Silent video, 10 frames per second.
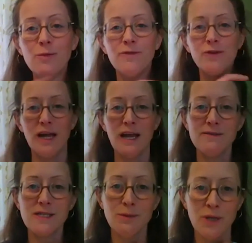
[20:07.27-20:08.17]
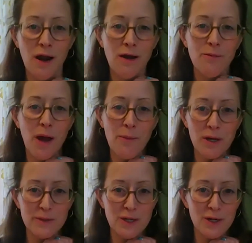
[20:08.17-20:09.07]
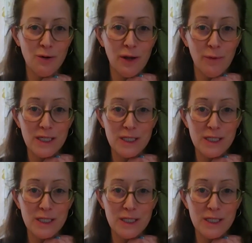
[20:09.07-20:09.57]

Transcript: If you have some yarn, pom poms are a great way